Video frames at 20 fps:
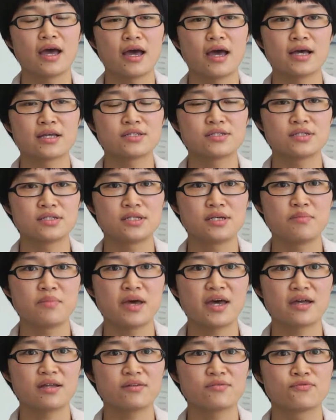As the
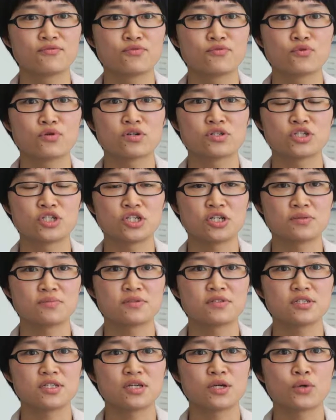demand for
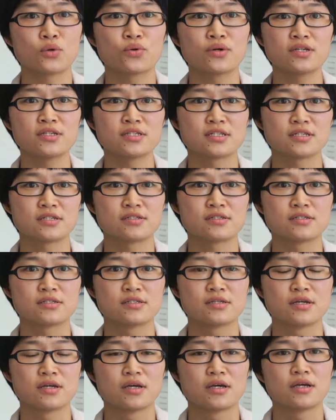chips increases,
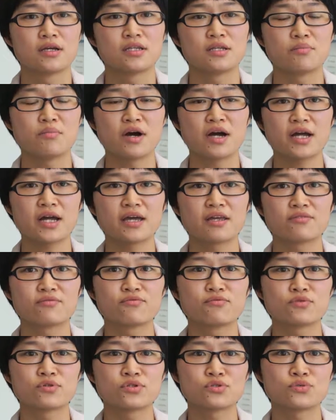the market
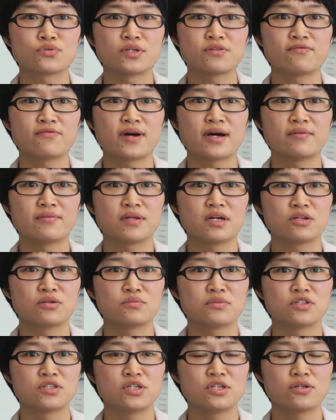for 35
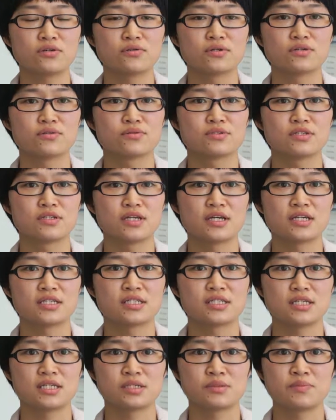nanomaterials
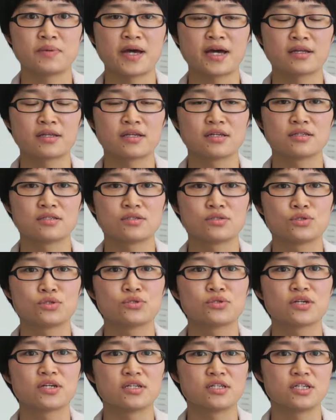is expected
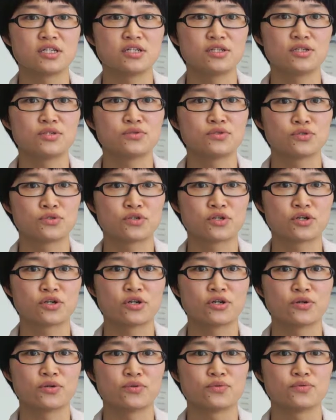to continue to
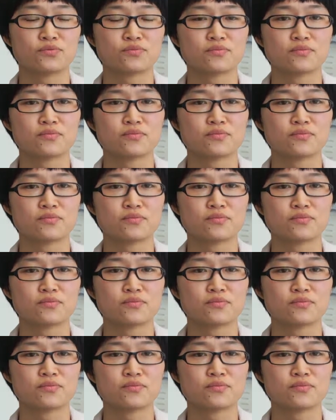grow.